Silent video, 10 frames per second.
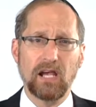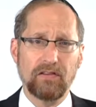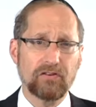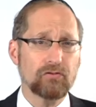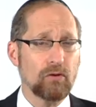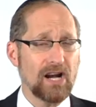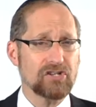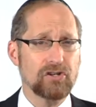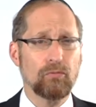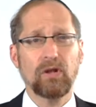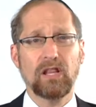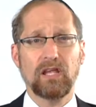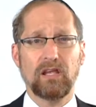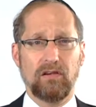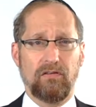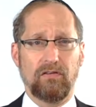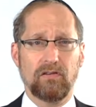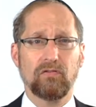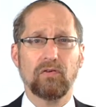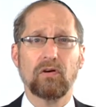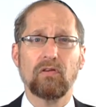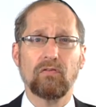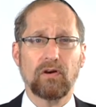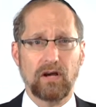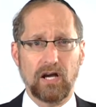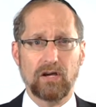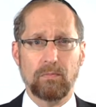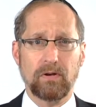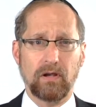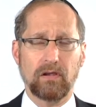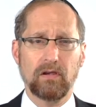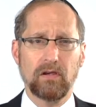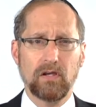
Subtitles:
And this Rashi really is very, very eye-opening,